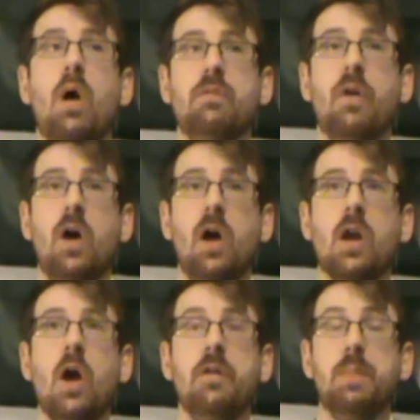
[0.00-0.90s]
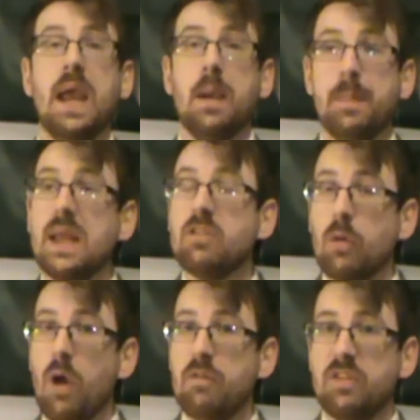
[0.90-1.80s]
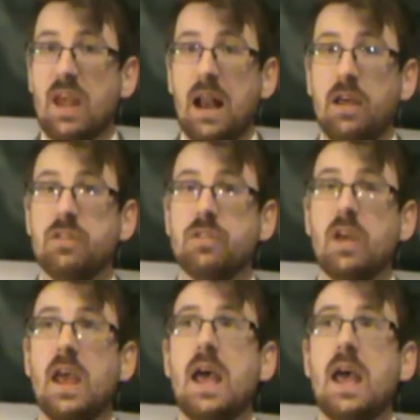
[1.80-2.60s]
of her kind of being a bit too overzealous,